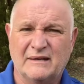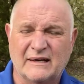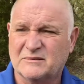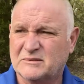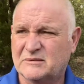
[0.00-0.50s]
I
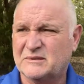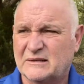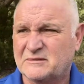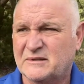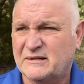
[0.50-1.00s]
don't
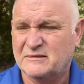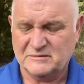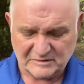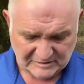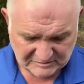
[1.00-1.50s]

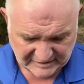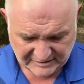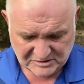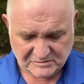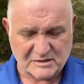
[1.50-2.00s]
know how
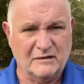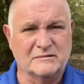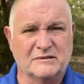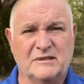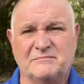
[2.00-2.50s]
she was
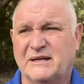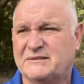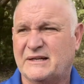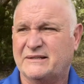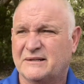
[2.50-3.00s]
talking to him
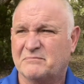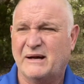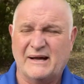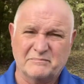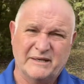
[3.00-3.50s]
about taking a
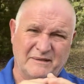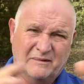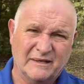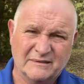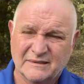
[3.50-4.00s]
bite. But
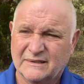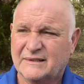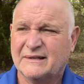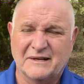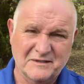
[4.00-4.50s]
anyway,
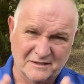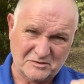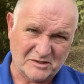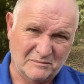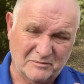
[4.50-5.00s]
another
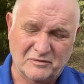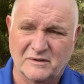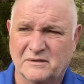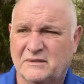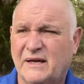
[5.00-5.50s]
sermon for
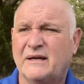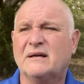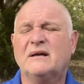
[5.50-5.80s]
another day.